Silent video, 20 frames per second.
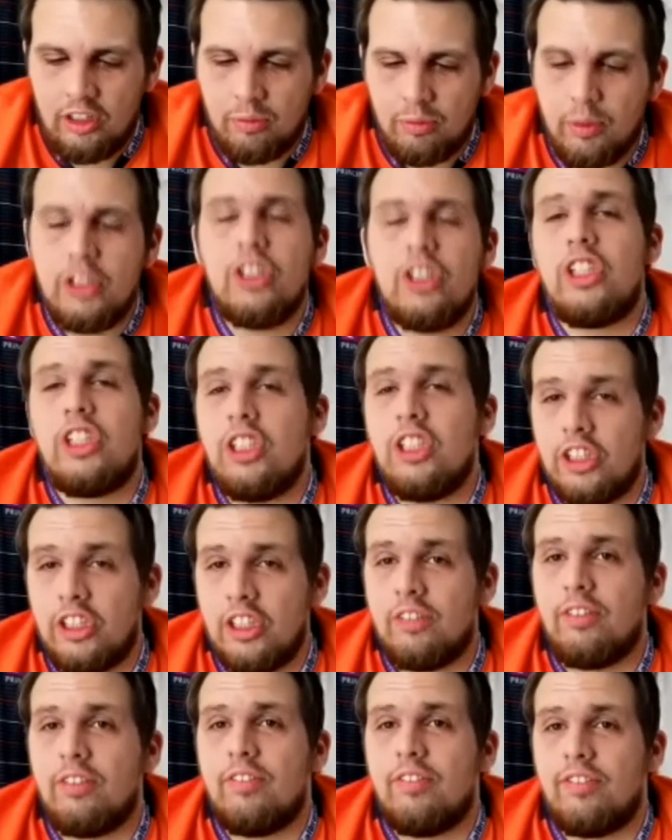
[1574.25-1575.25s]
Where do you see
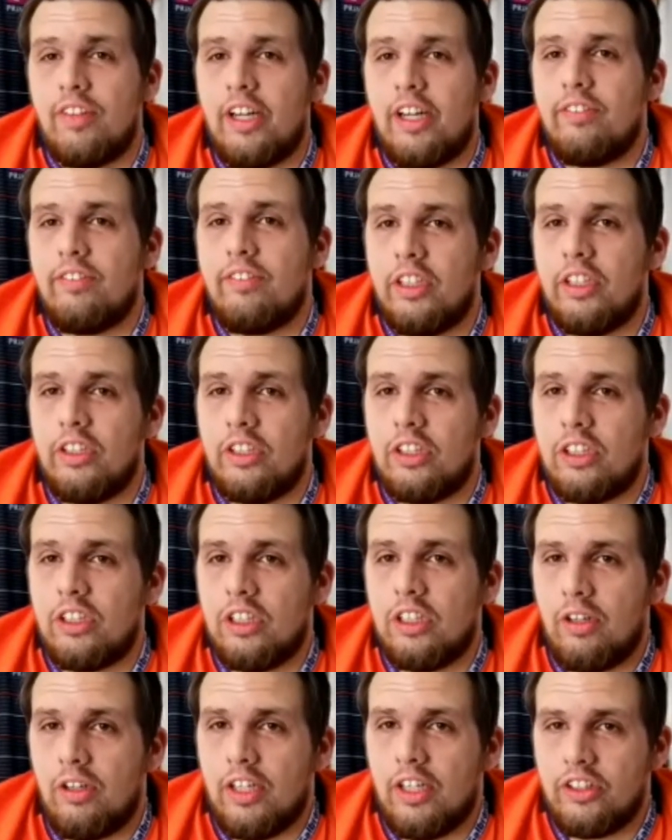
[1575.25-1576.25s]
yourself in 5 years?
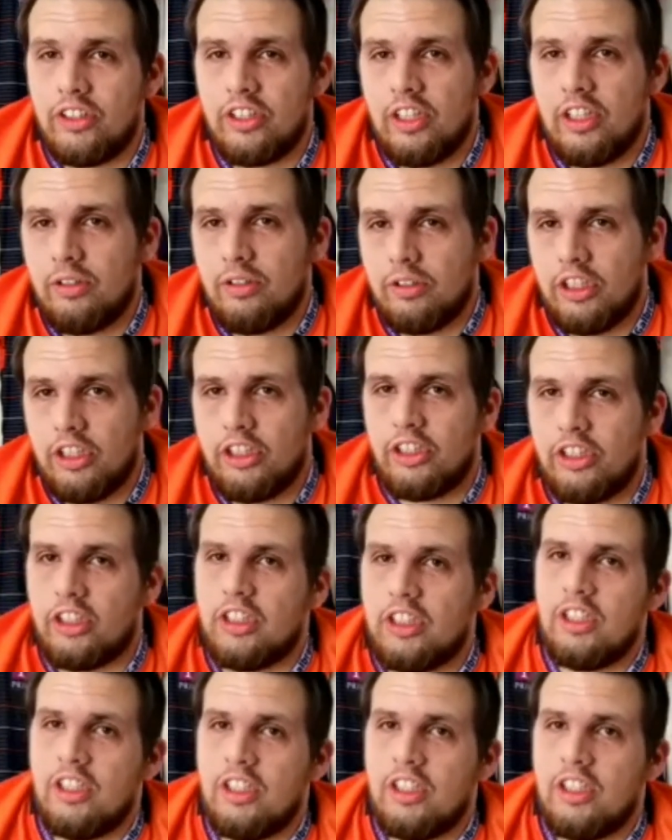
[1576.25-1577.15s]
I'll ask that. I'll change it.